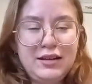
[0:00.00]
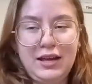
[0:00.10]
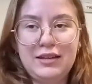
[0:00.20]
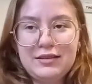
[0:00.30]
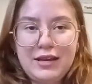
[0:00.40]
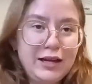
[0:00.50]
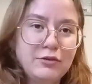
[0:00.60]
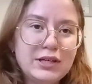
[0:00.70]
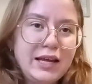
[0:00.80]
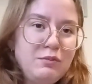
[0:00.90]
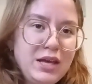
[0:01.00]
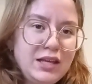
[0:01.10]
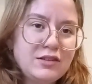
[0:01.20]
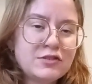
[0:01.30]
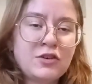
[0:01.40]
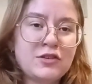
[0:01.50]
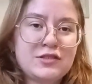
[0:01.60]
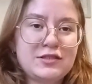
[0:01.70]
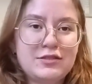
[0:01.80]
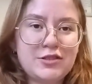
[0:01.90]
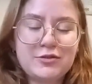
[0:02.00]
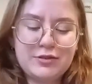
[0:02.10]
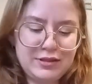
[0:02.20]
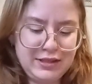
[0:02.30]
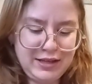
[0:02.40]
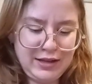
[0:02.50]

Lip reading: And I don't like making socks, so